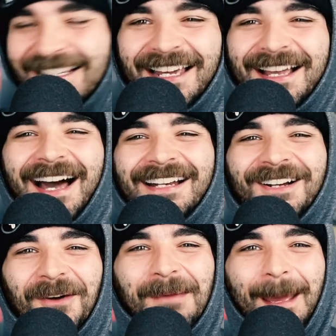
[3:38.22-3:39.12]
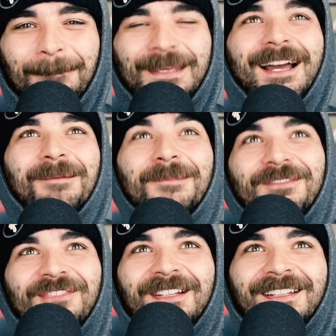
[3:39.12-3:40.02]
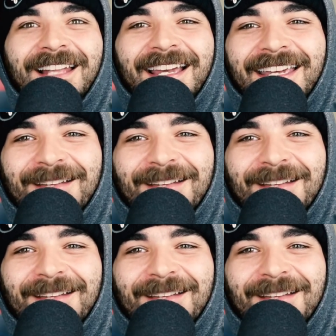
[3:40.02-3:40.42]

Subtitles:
And like, I don't know, man. I'm feeling like